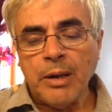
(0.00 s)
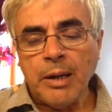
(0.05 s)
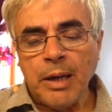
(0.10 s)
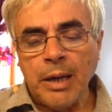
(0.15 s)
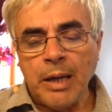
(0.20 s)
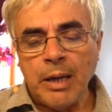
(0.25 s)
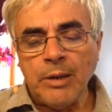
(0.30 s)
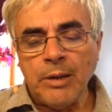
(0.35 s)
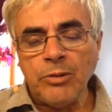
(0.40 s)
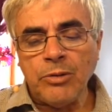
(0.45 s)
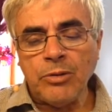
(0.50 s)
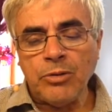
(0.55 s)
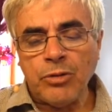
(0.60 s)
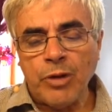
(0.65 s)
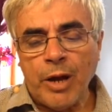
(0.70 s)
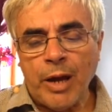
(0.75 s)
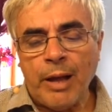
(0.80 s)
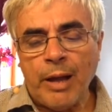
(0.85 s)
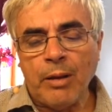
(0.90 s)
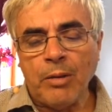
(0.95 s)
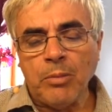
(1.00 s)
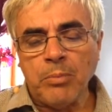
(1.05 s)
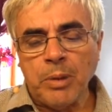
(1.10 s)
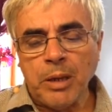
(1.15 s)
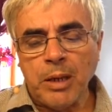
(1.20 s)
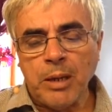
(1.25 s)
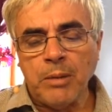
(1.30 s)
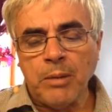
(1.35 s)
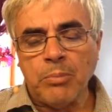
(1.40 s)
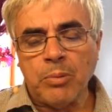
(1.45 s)
it shall
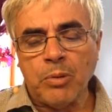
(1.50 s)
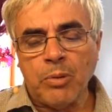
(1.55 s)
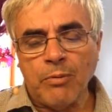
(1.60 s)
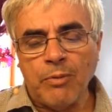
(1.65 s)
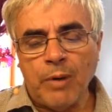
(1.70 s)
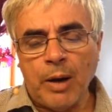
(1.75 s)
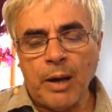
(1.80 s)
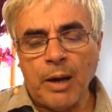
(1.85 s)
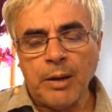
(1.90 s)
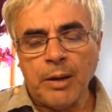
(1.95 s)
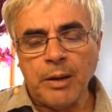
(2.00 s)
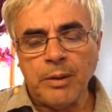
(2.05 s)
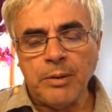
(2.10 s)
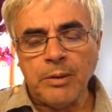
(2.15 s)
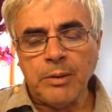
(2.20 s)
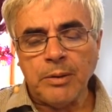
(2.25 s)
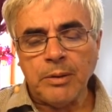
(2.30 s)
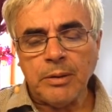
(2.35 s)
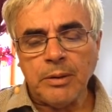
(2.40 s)
be provided.